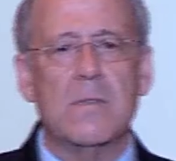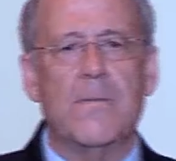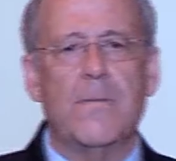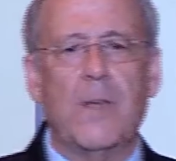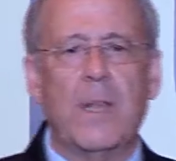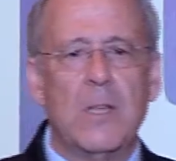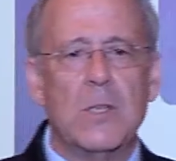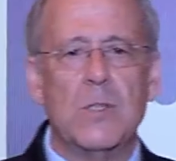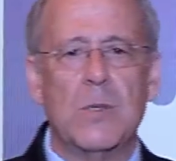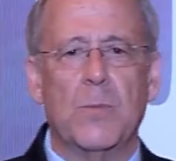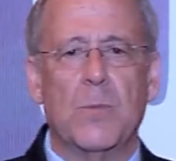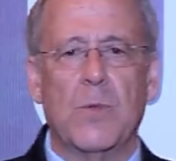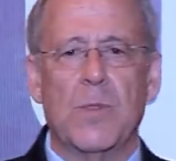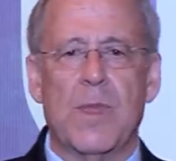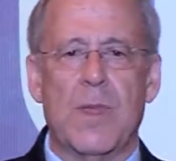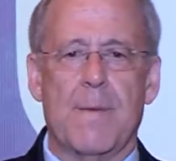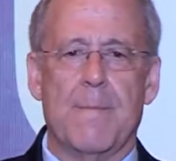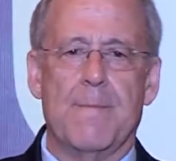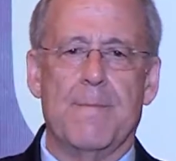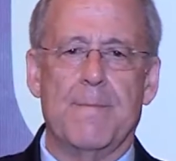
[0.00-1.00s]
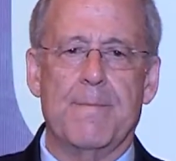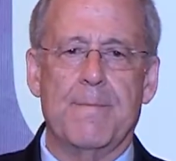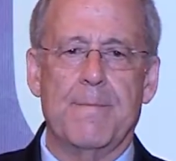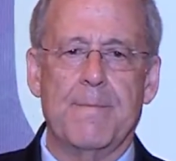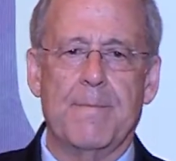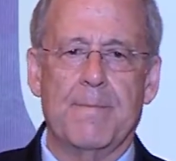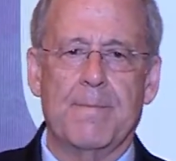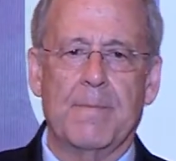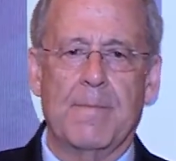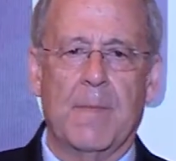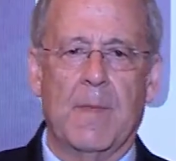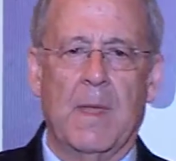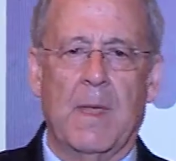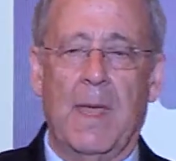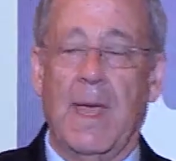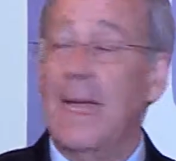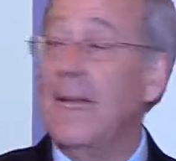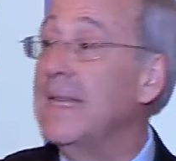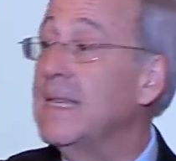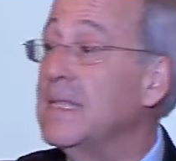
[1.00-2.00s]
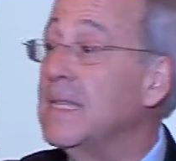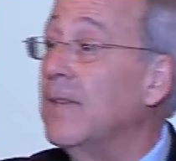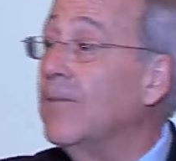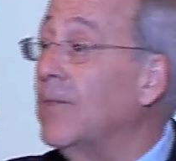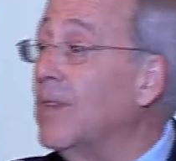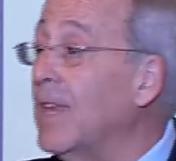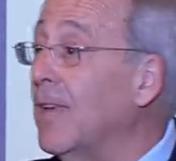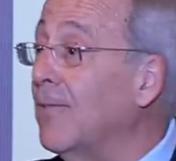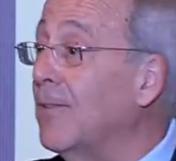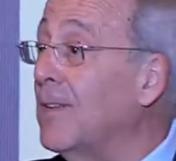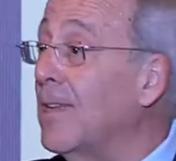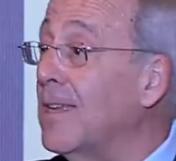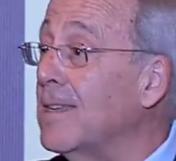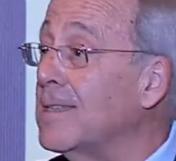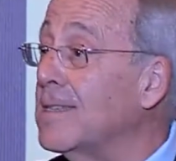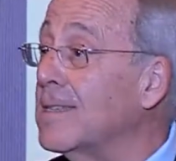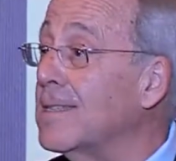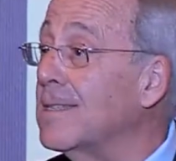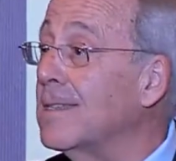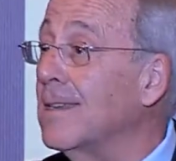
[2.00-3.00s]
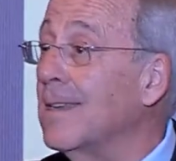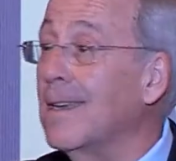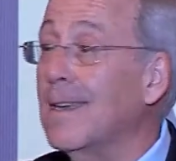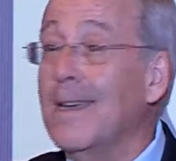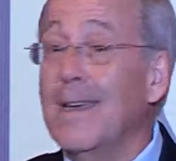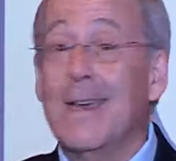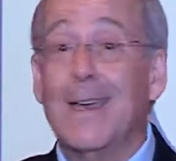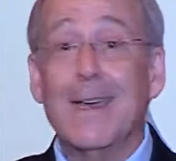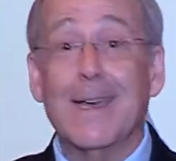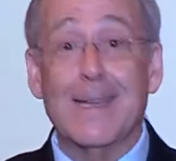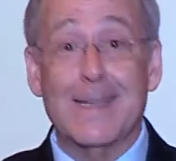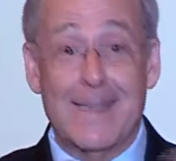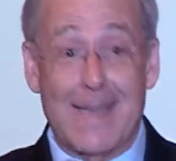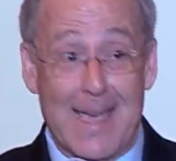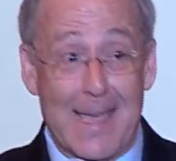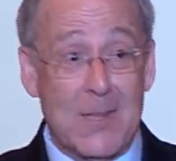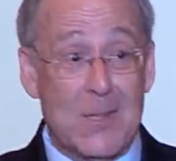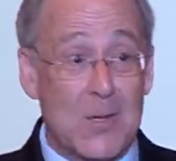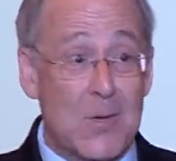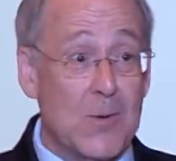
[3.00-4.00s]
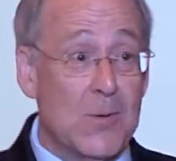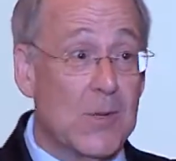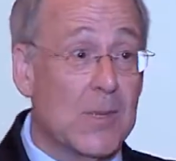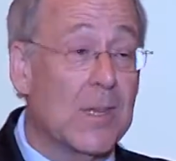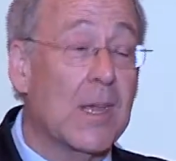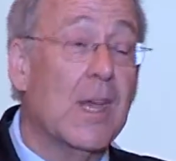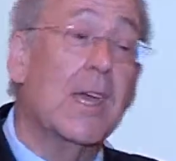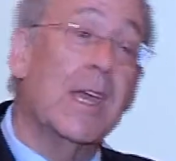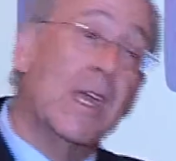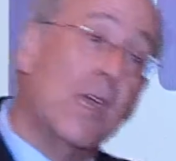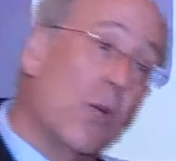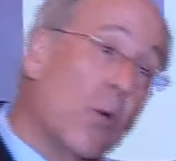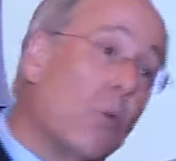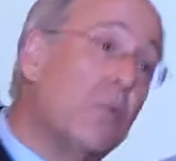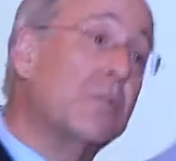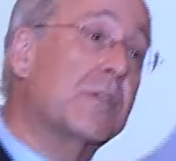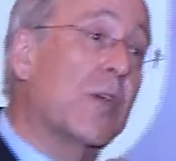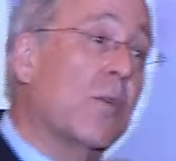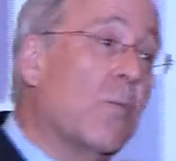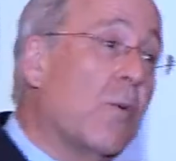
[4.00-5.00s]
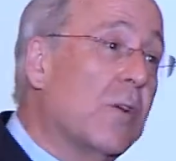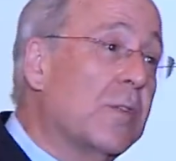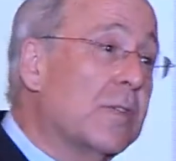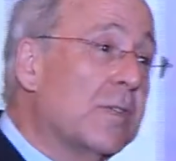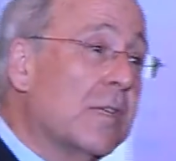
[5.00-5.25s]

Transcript: fellowship with Him, and He's even given us a day to do it. He also wants